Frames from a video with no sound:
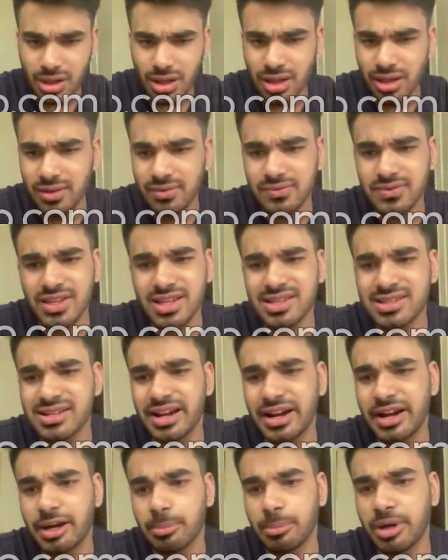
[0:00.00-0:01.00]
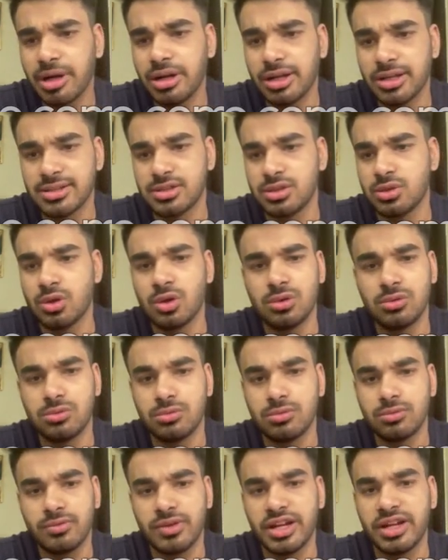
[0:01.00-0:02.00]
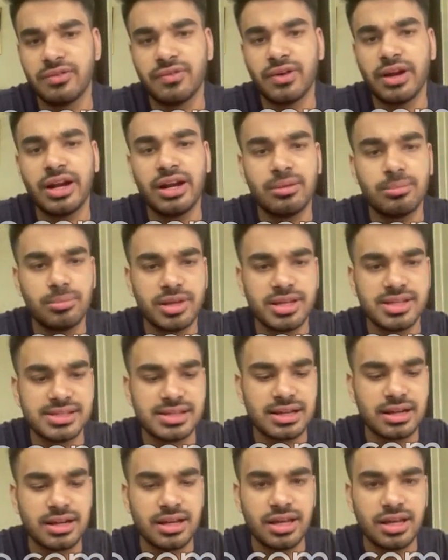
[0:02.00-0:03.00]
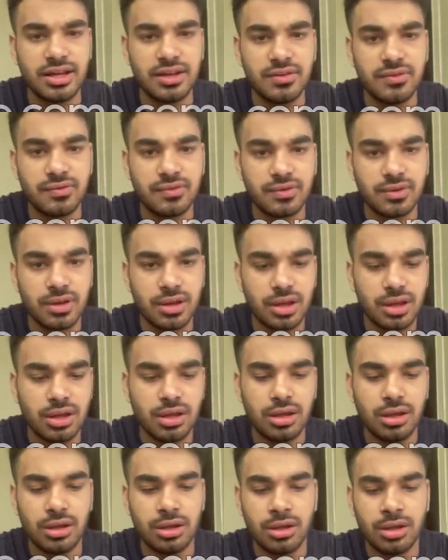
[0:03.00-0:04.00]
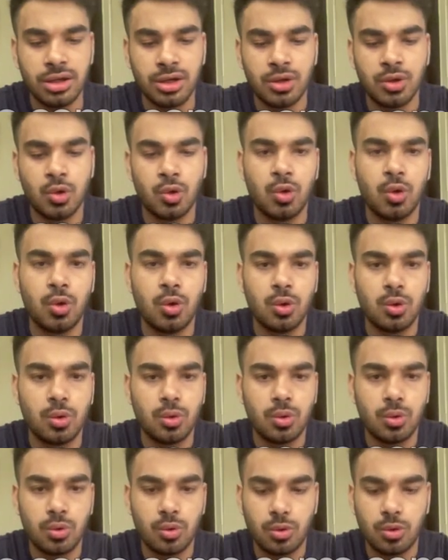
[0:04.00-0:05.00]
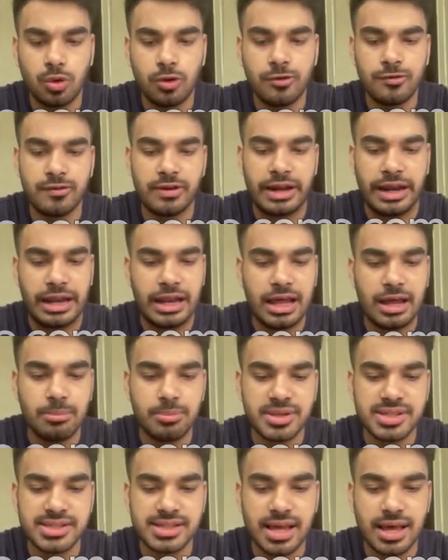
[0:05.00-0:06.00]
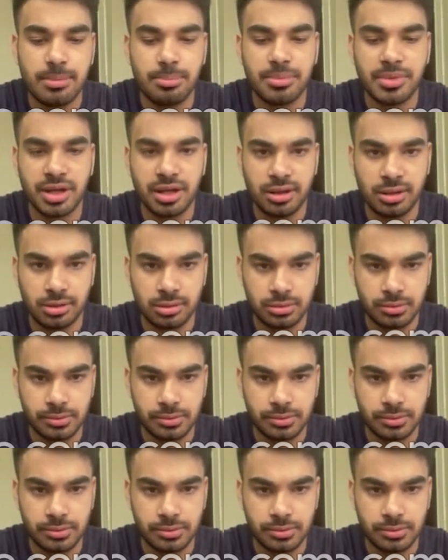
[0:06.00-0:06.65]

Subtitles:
this statement is verified, basically if no overlap is happening.